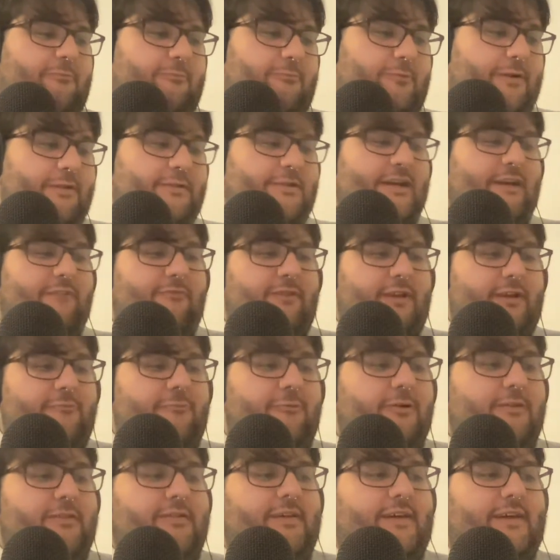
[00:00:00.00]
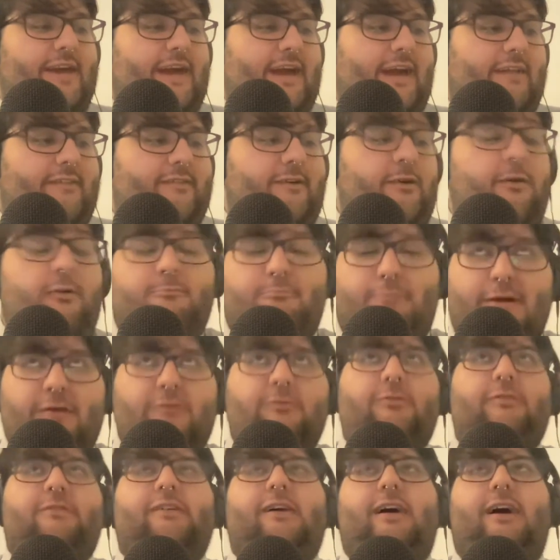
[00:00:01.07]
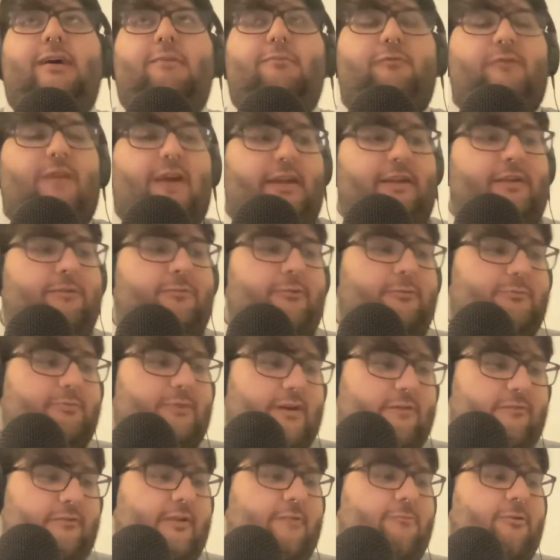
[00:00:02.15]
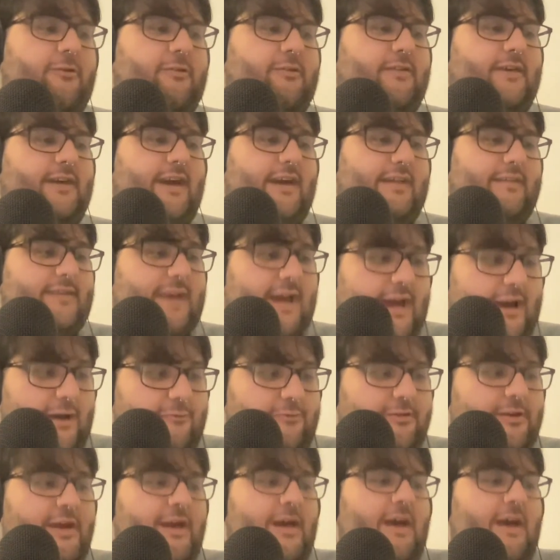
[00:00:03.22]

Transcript: we generally want to get, or build failures we generally want to get down.